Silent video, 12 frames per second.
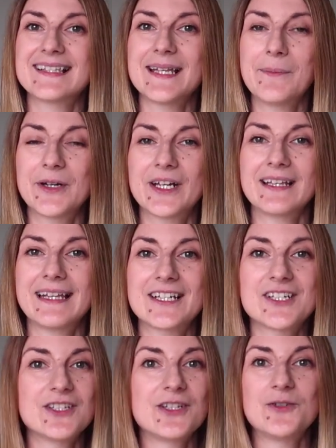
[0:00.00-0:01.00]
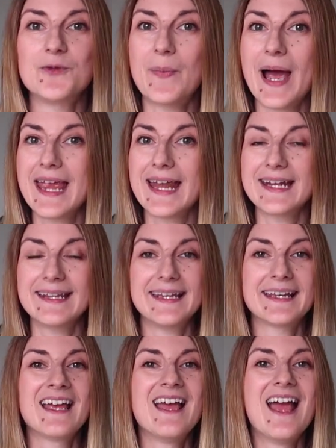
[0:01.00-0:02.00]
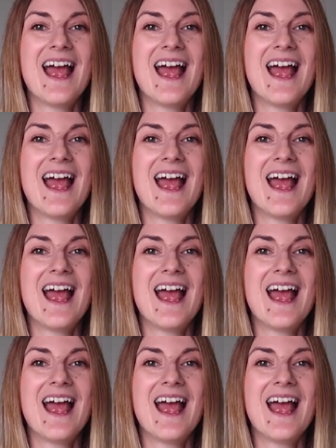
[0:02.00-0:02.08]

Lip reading: summer collection. Did you buy anything?